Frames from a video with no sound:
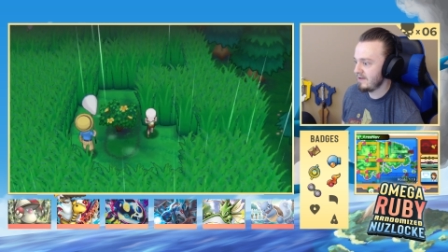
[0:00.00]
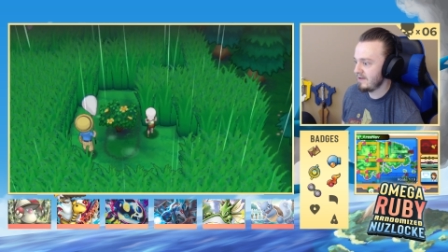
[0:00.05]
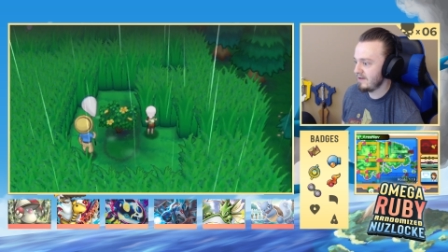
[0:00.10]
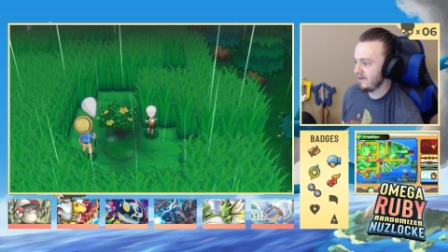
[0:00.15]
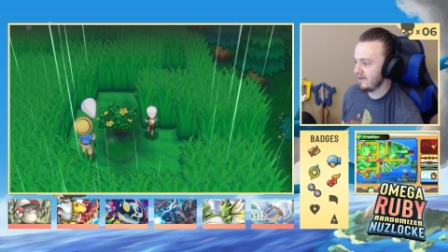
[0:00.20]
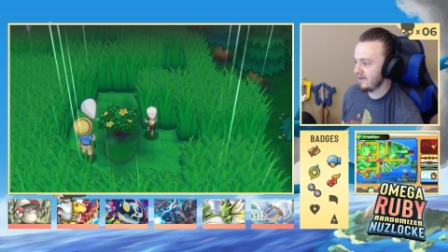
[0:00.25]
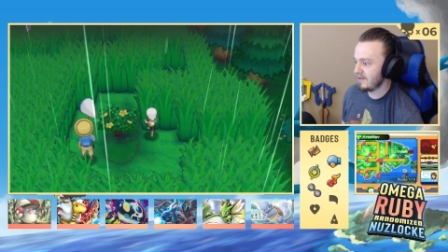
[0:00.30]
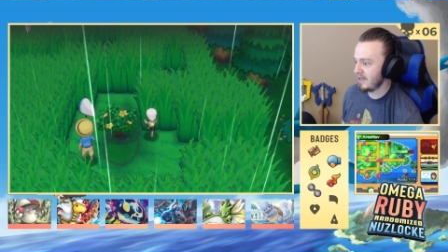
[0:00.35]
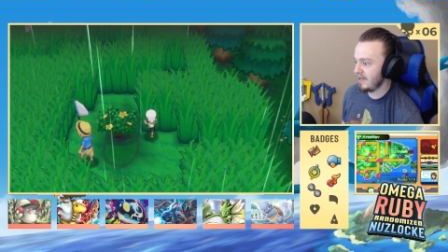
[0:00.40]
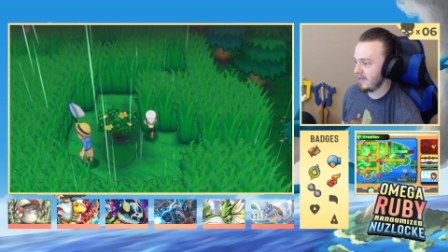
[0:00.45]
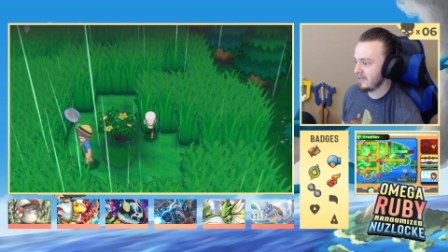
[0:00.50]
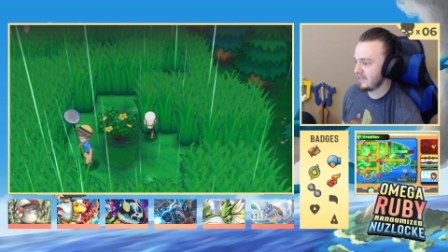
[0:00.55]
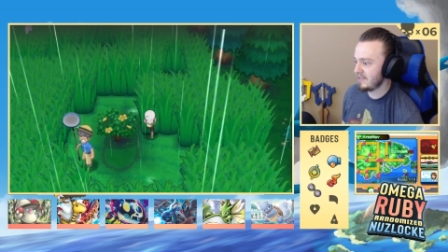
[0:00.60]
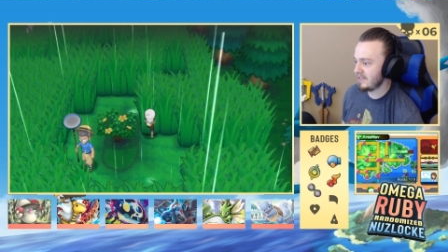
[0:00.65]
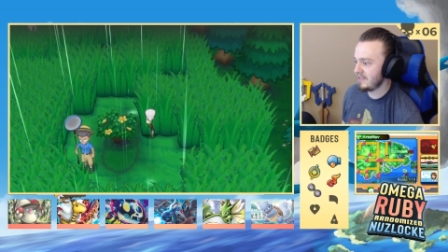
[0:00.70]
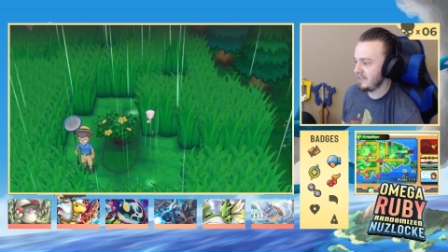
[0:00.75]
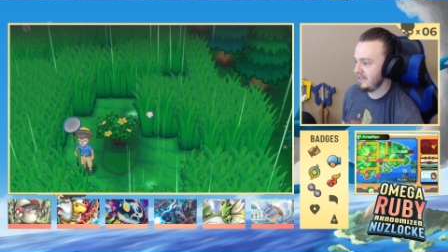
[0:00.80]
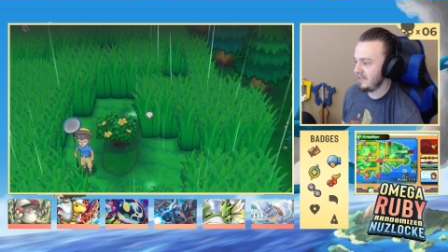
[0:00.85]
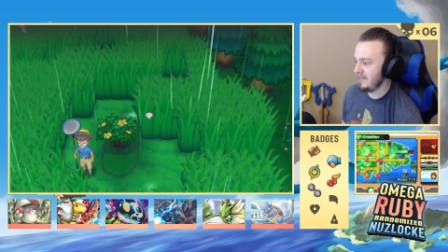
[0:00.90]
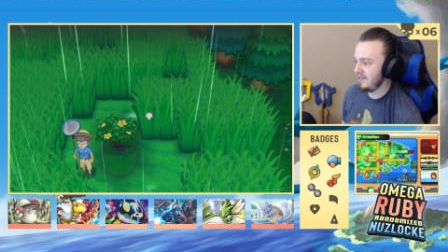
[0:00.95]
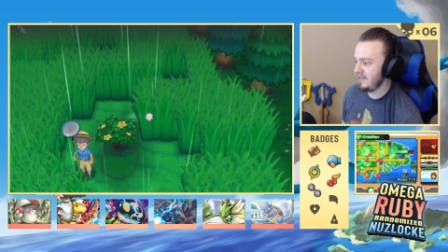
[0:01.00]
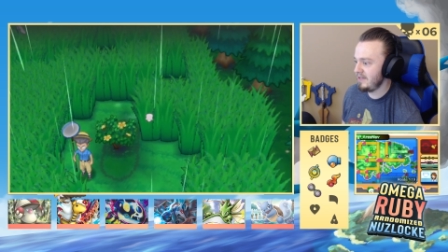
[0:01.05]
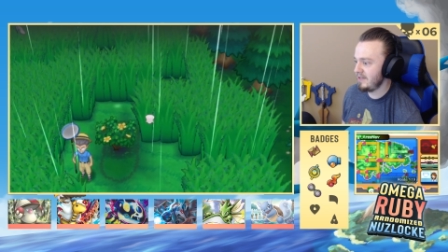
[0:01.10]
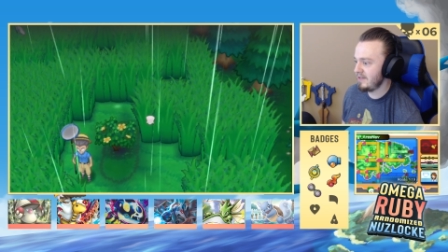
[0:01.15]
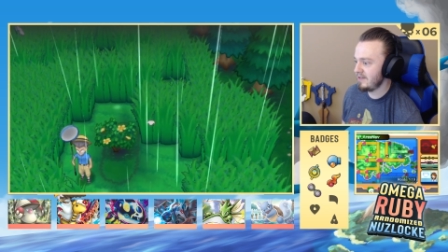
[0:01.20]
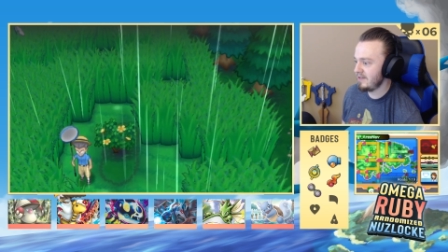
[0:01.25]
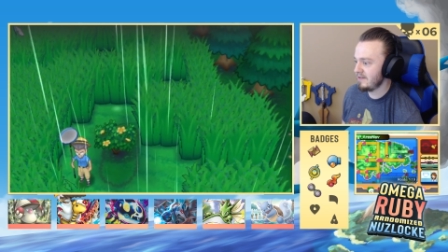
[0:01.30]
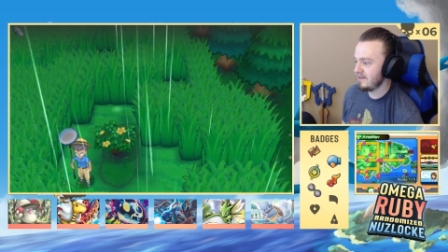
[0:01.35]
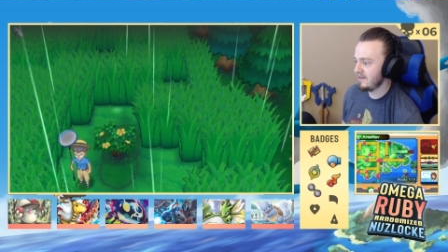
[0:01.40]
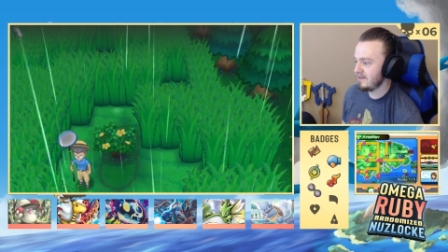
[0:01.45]
Okay, sneak.
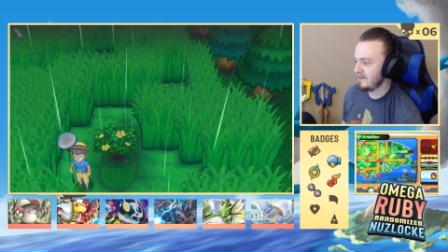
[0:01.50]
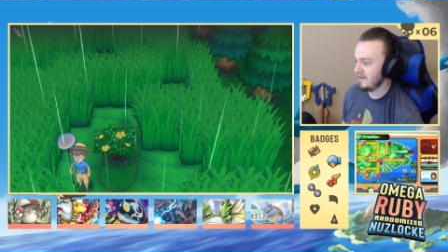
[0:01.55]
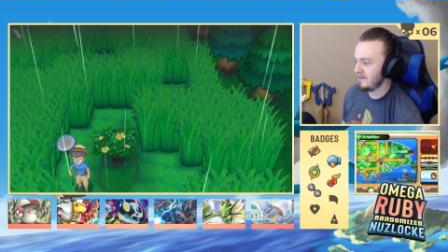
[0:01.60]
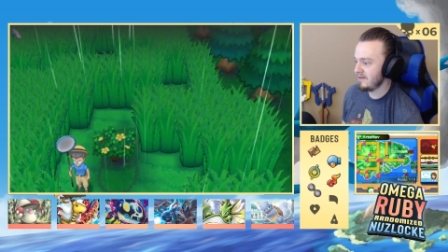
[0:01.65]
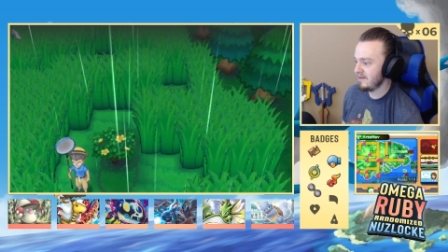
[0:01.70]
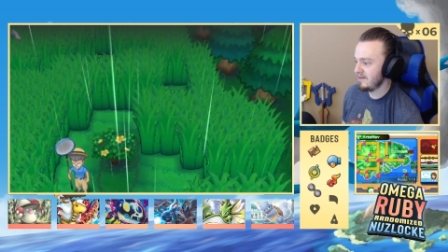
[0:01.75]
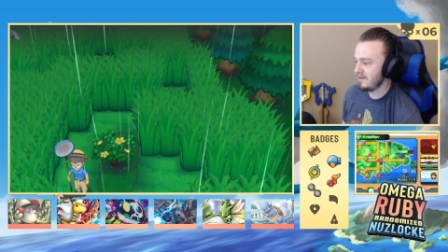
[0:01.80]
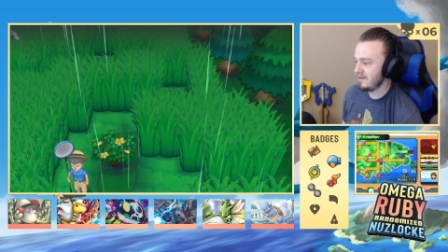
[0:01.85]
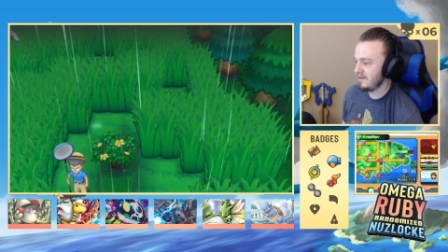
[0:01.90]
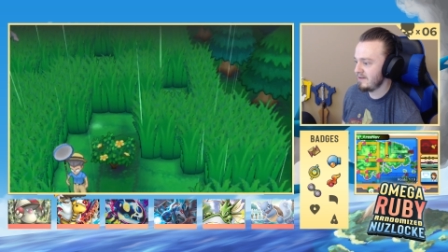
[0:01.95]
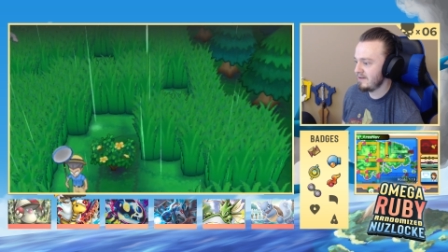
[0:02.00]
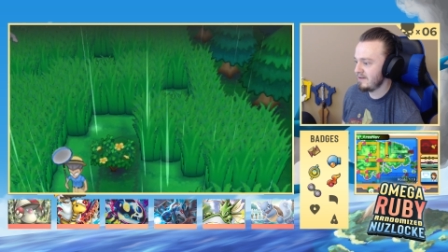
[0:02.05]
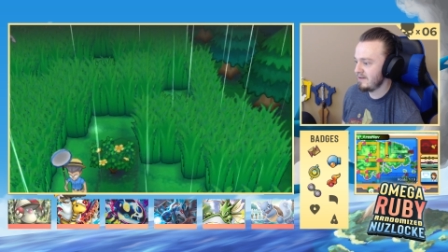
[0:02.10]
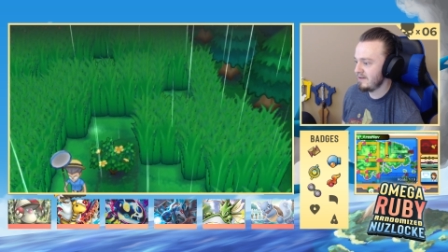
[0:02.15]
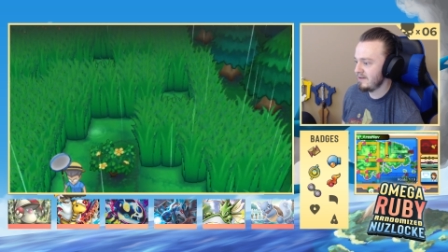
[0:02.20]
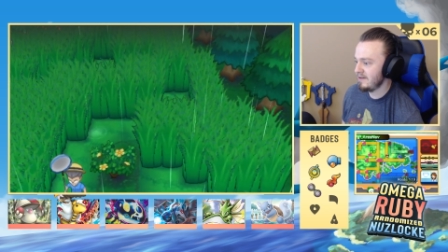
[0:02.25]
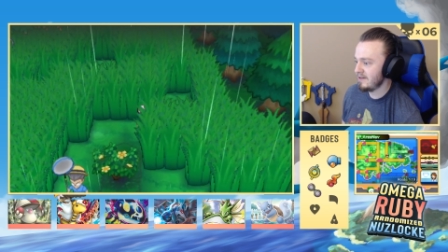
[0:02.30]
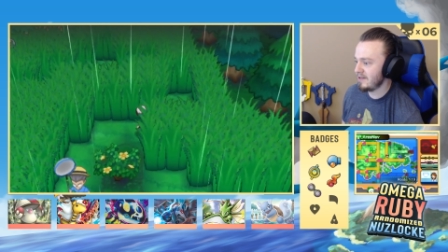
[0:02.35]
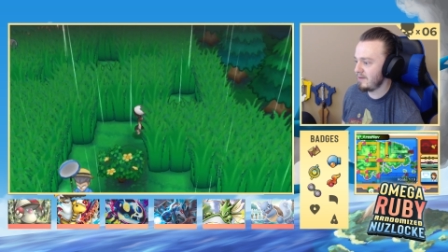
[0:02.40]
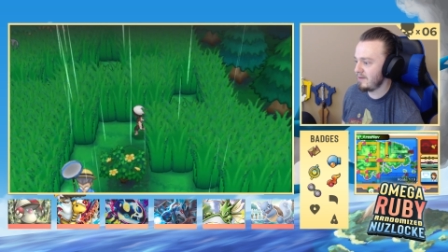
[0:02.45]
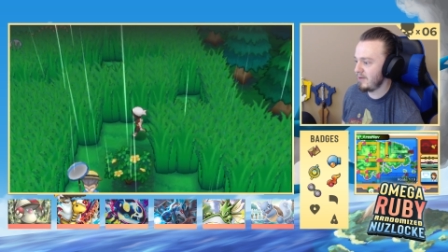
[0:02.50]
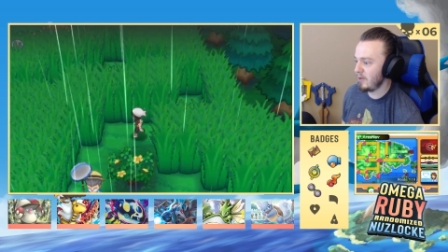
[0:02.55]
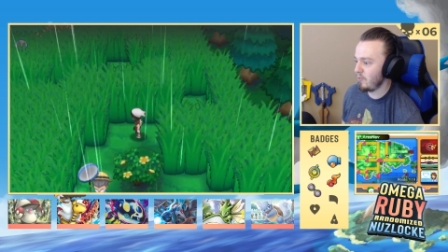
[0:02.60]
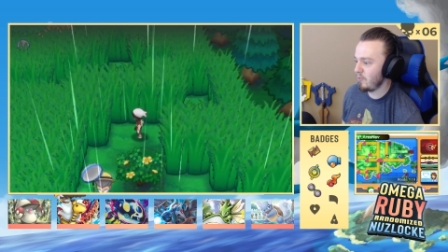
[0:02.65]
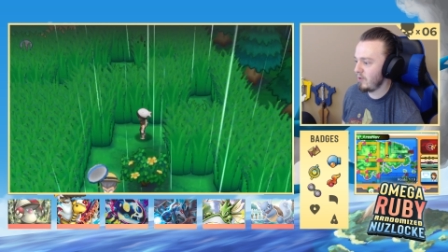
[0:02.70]
Come on,